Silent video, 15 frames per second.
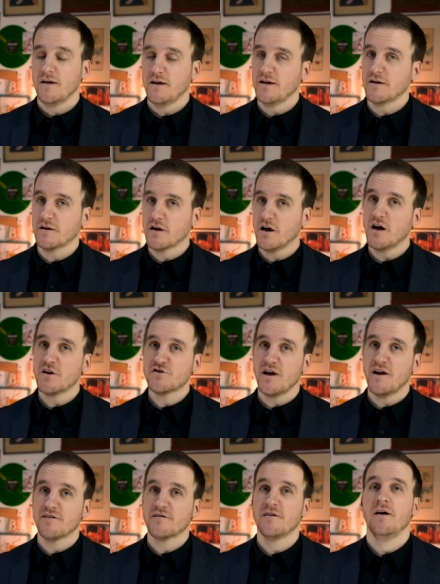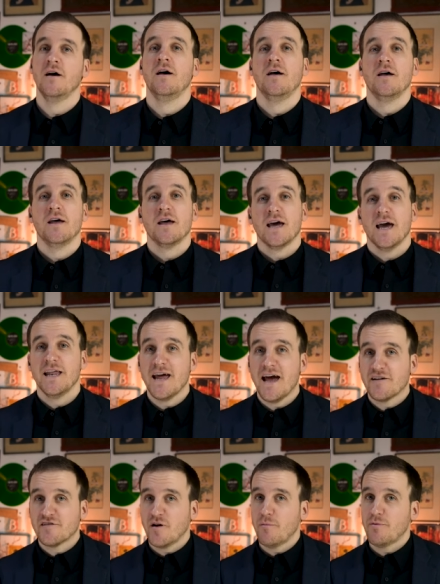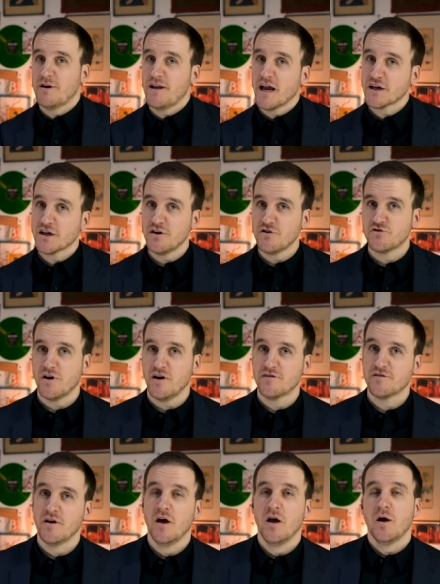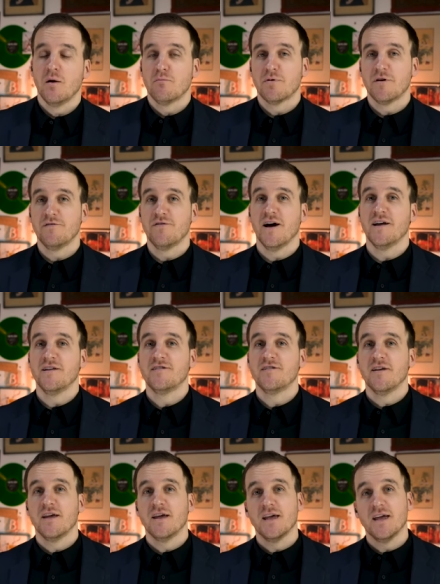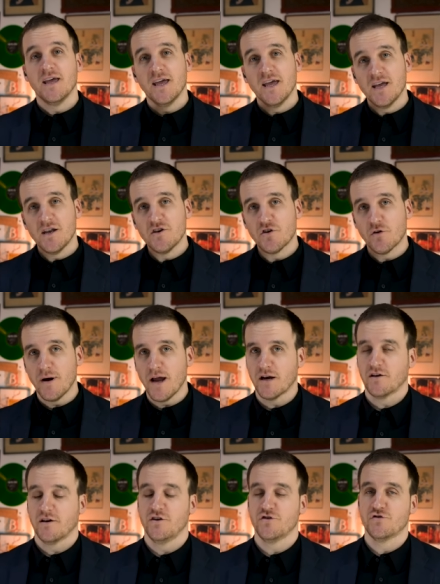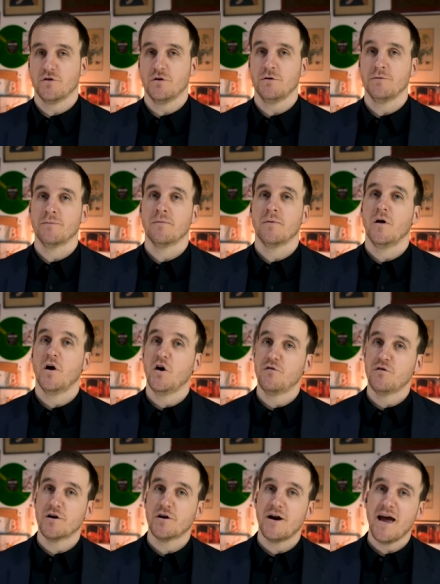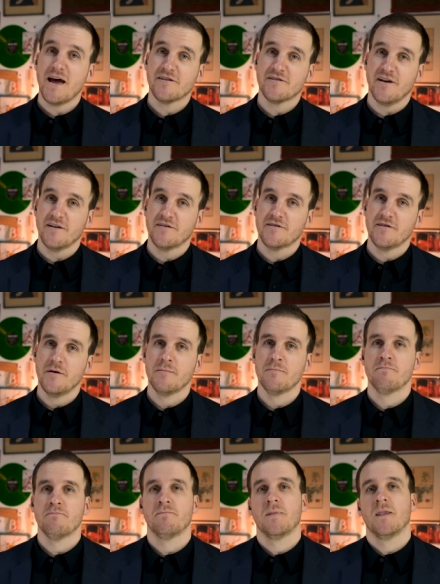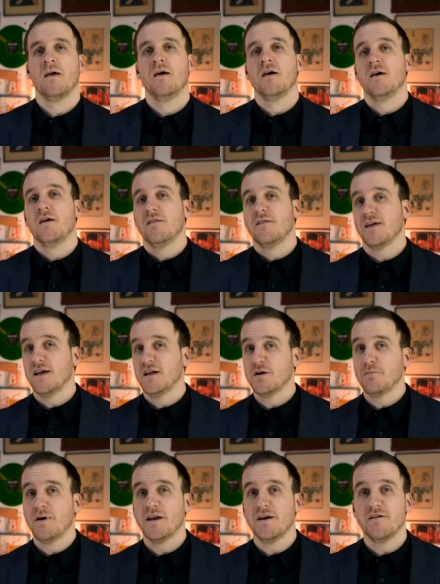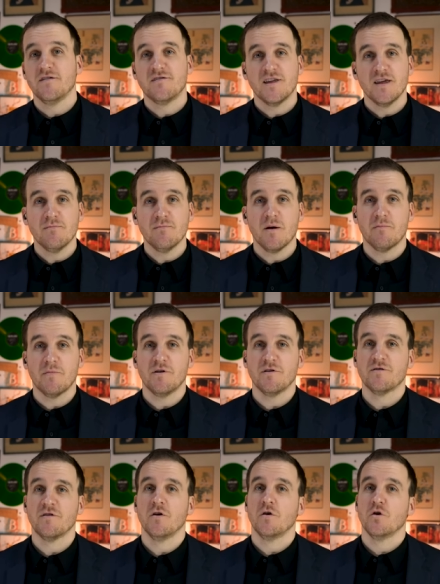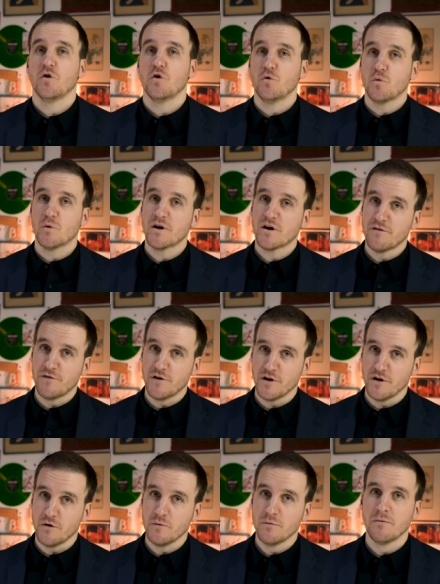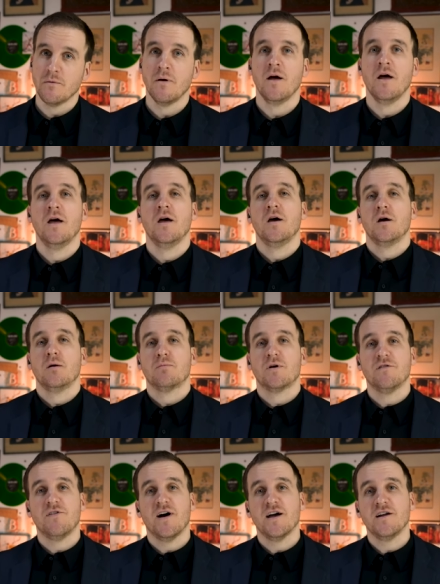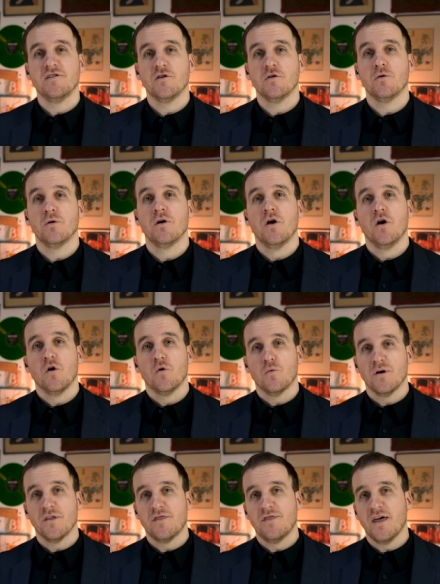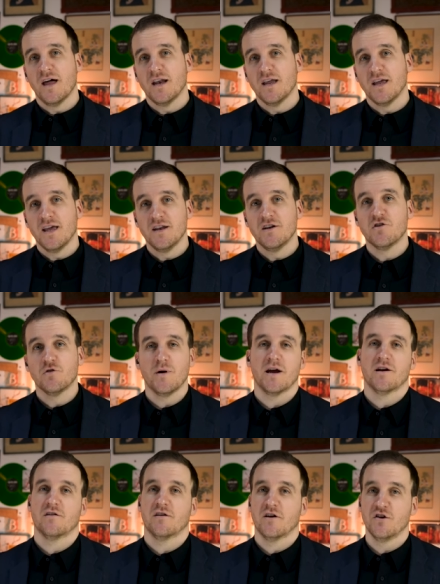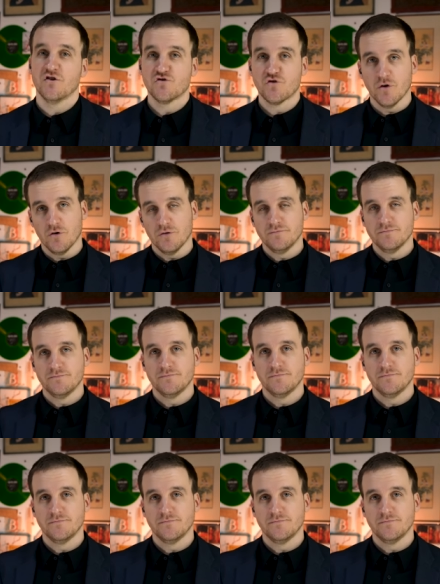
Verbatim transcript: In contrast, an asset protection trust provides indirect control over your assets. The independent team members who work for you provide you with that indirect control.